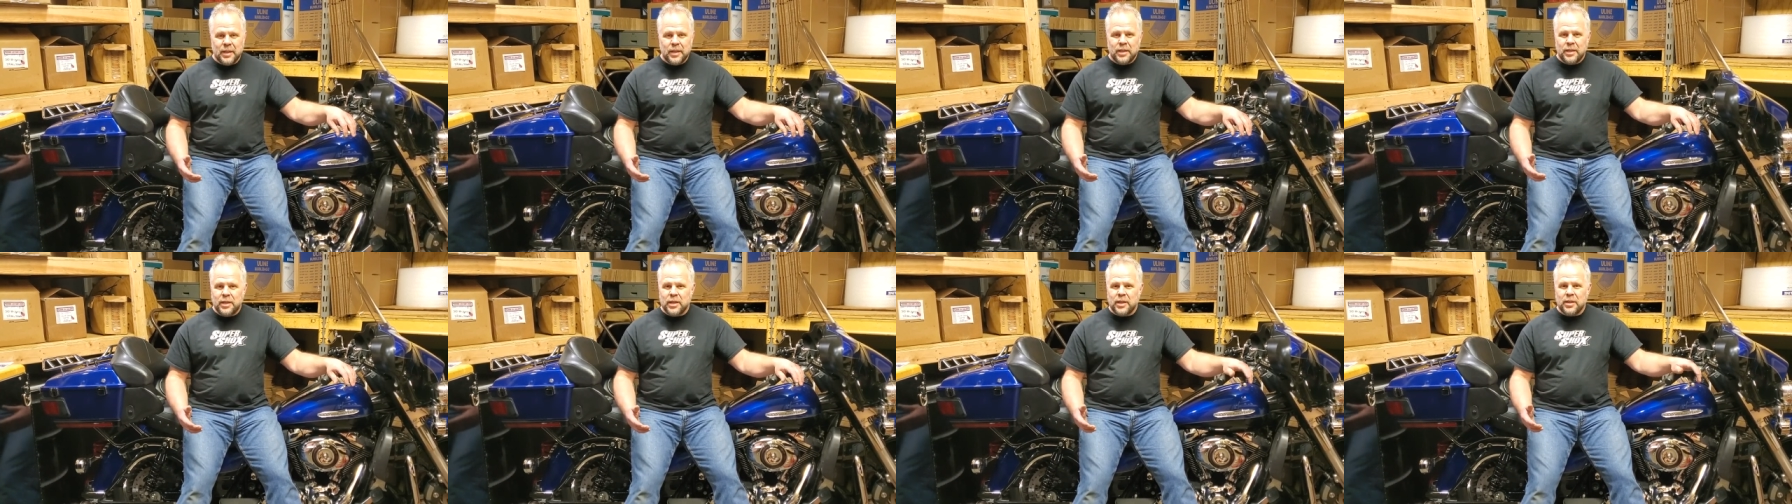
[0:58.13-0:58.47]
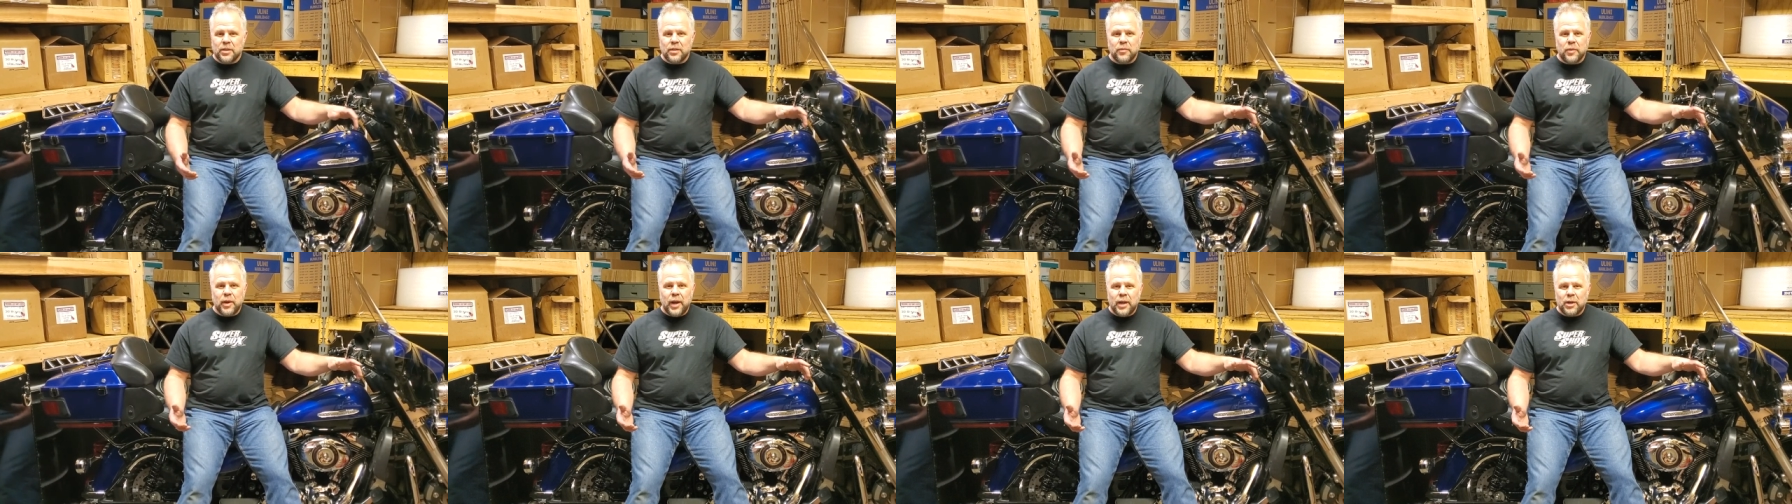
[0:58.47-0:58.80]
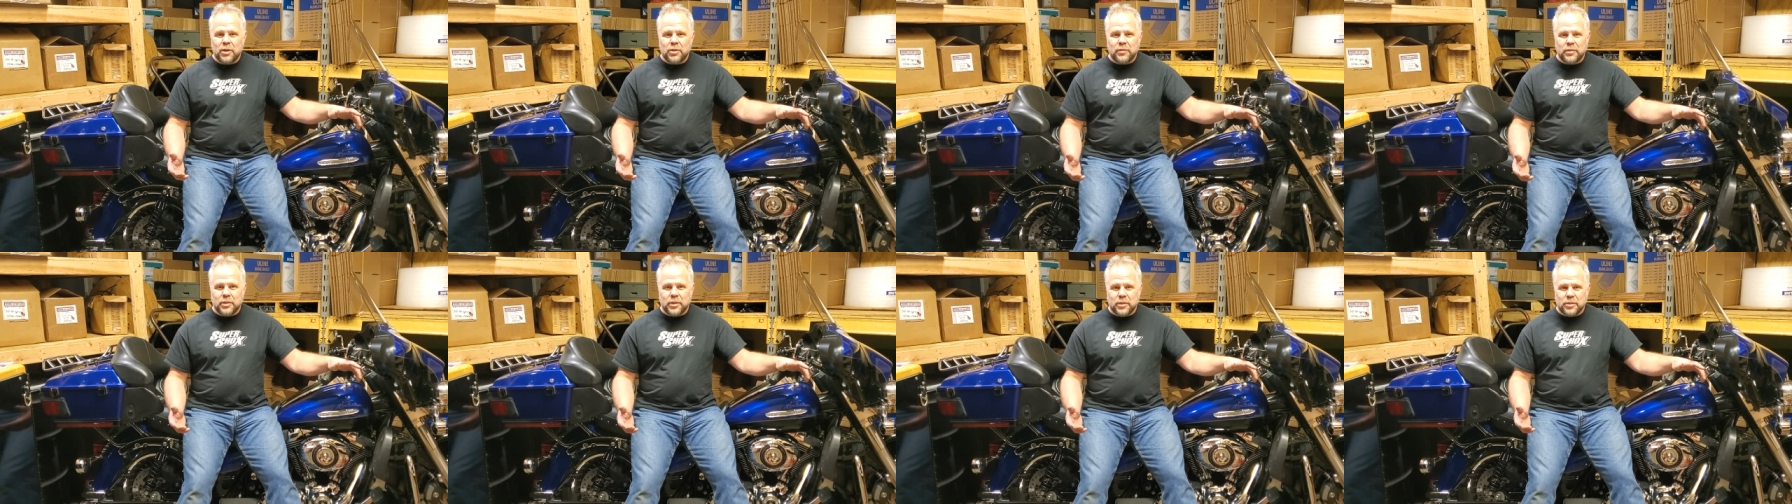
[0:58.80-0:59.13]
You can ride
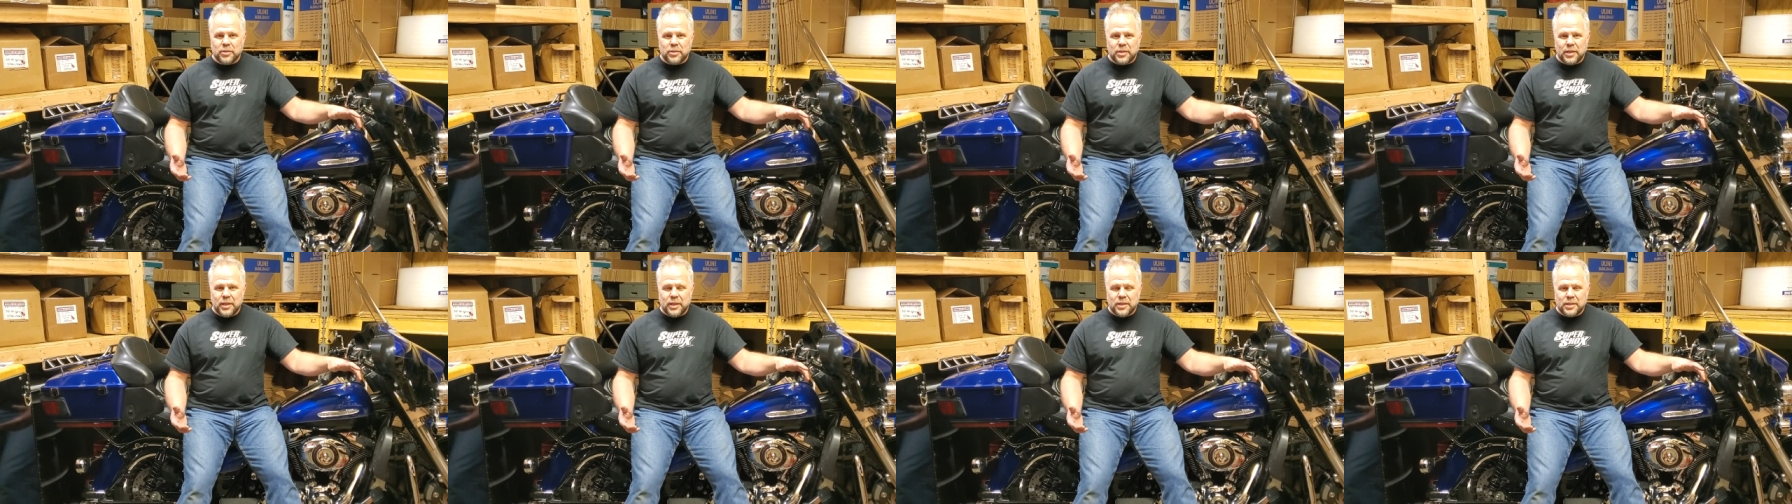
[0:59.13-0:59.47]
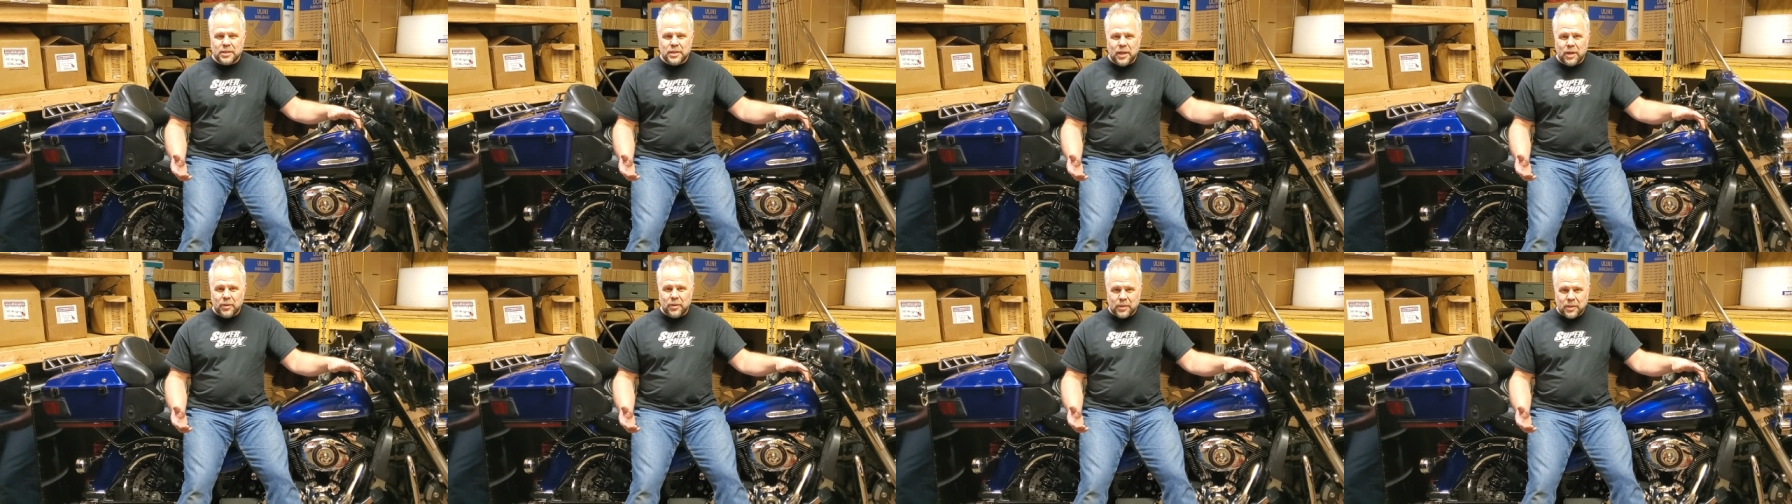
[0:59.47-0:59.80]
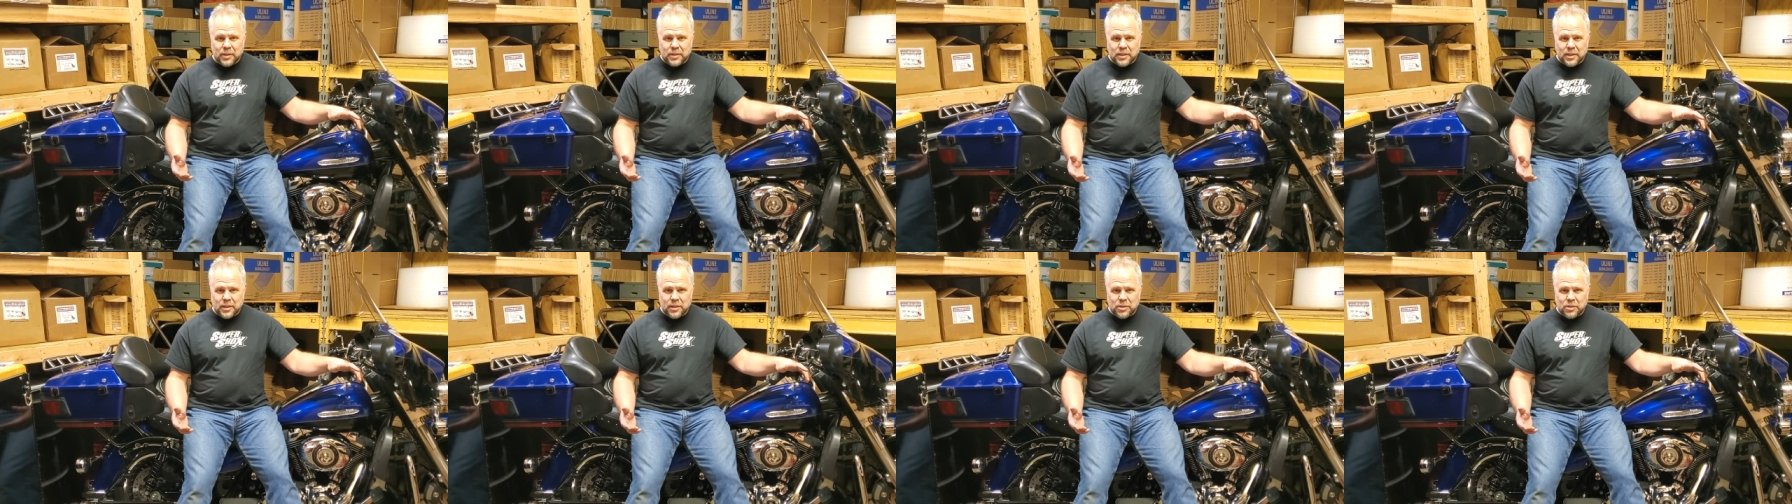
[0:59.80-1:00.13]
over those things now with
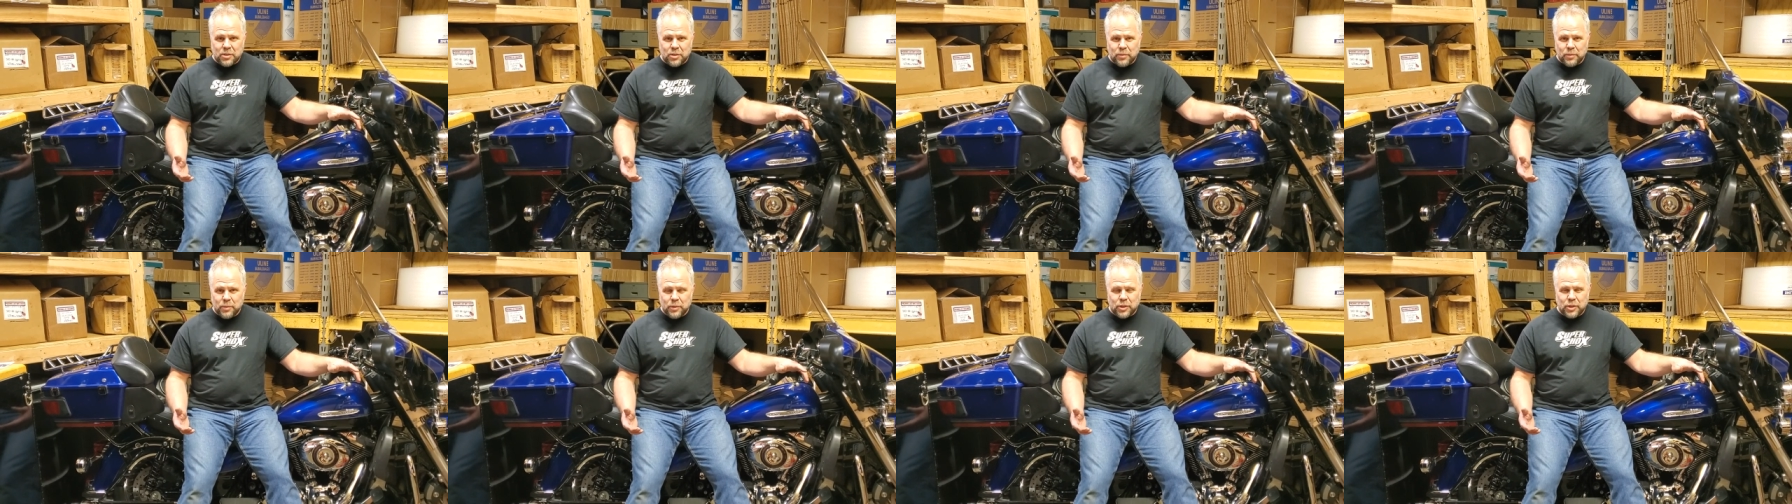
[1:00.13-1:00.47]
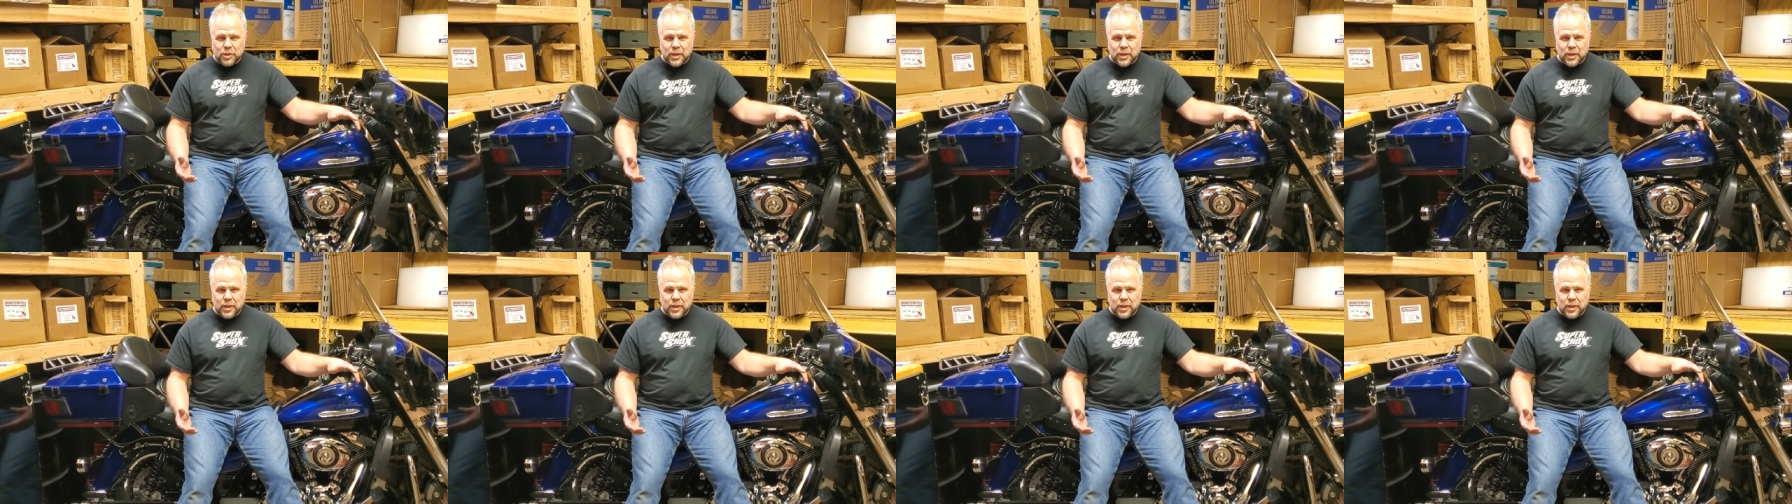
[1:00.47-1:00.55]
a set of Super